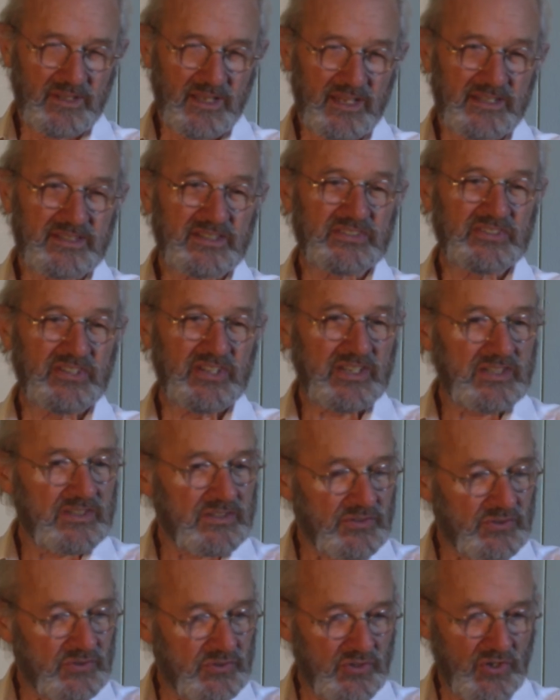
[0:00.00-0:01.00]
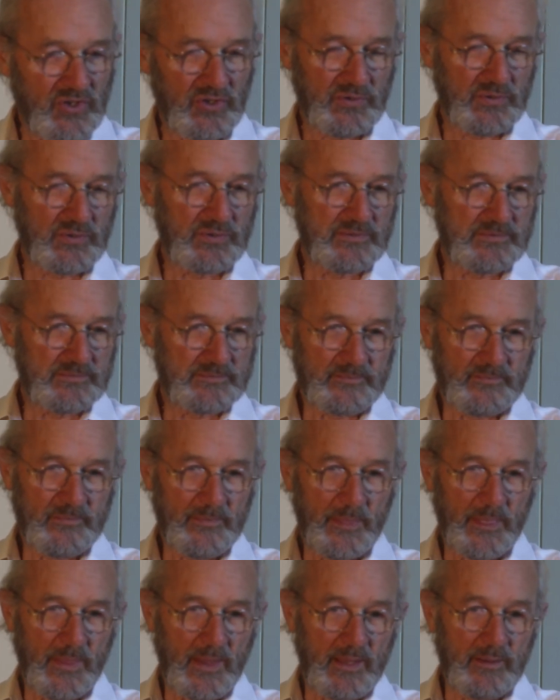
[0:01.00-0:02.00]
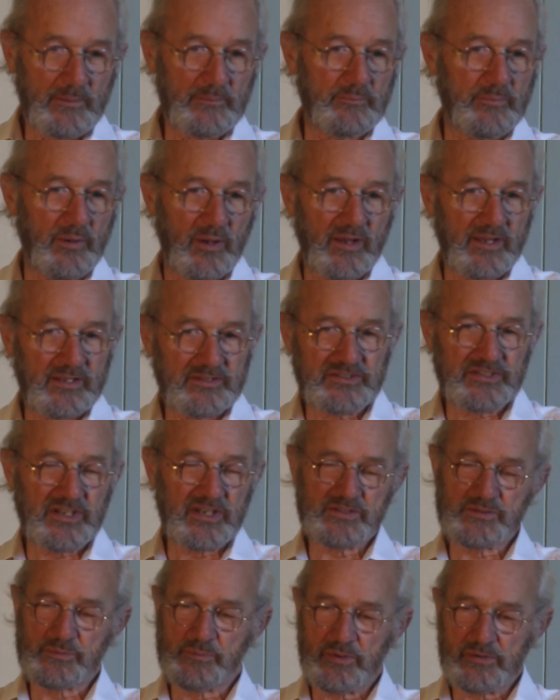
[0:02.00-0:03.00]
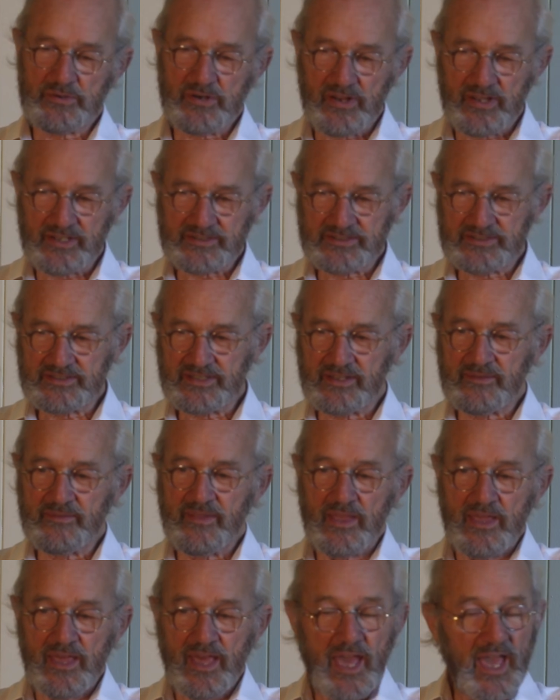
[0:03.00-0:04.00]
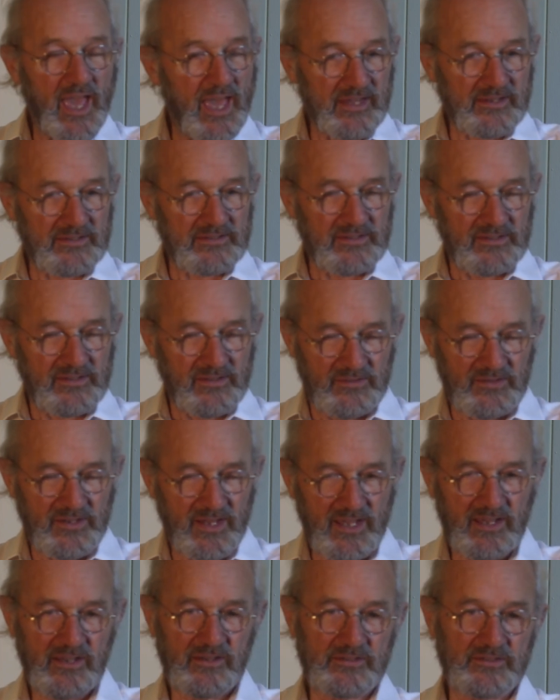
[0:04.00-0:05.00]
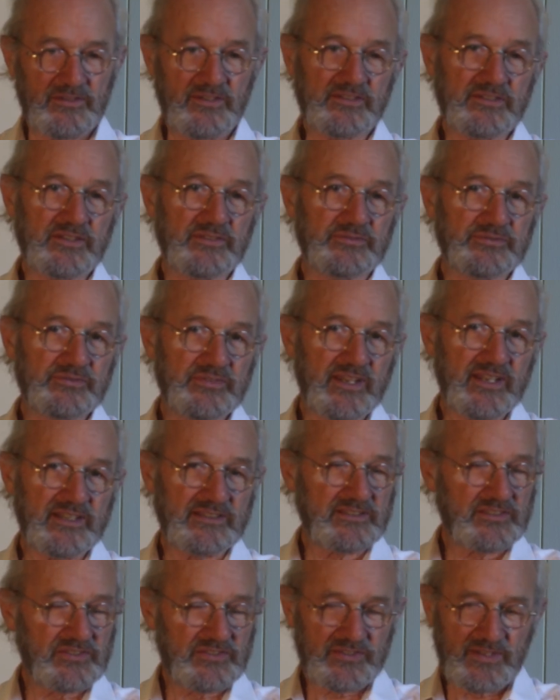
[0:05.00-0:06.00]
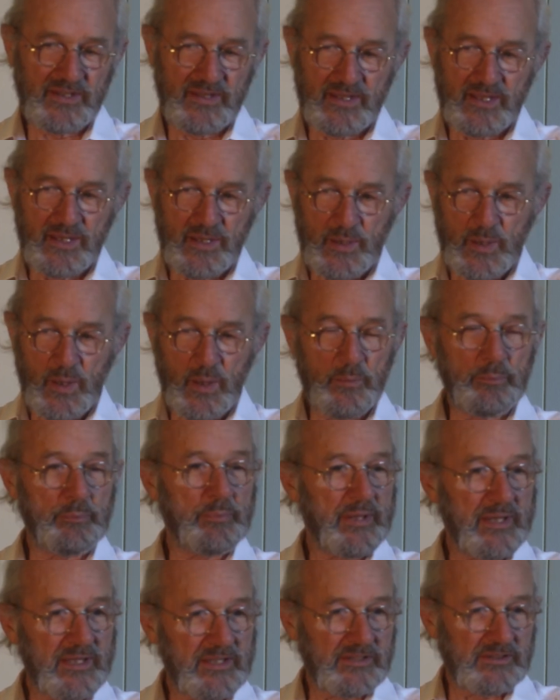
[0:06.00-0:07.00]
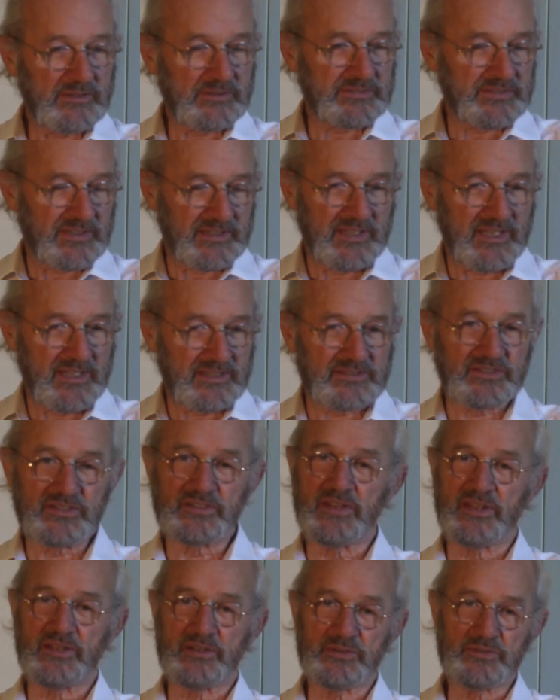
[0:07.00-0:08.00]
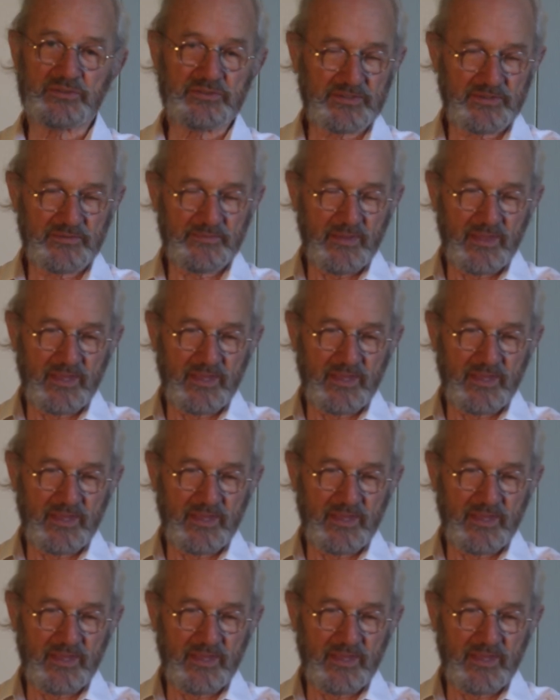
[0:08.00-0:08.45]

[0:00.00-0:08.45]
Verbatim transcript: acceded to by Judge Baraitser, and now the defence appeals against those,